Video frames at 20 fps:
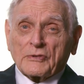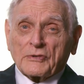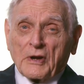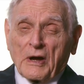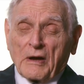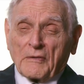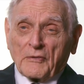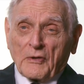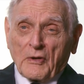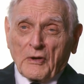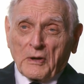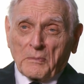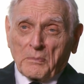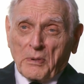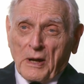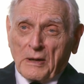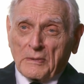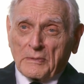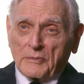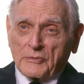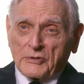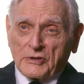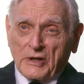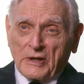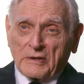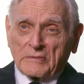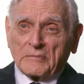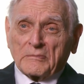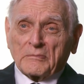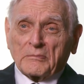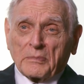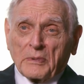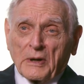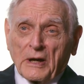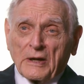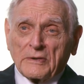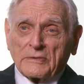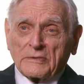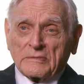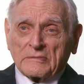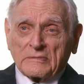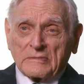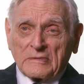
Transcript: solved all the problems yet, but